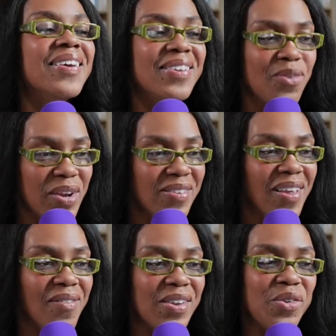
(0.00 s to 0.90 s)

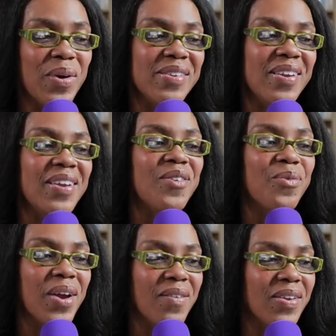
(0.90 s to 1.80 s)
27-20
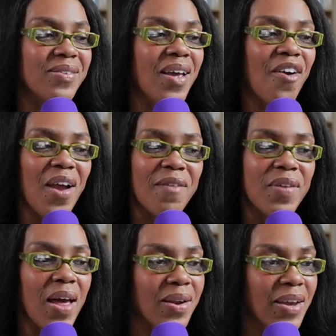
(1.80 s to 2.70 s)
Ravens. All right,
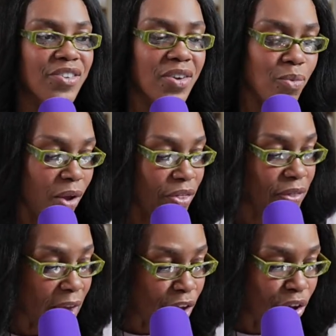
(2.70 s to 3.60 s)
Flock Nation. Well,
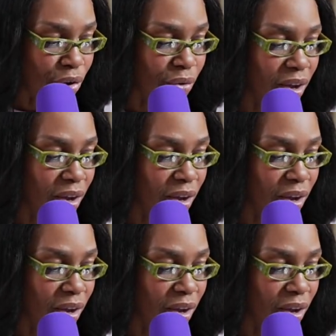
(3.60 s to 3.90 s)
thank you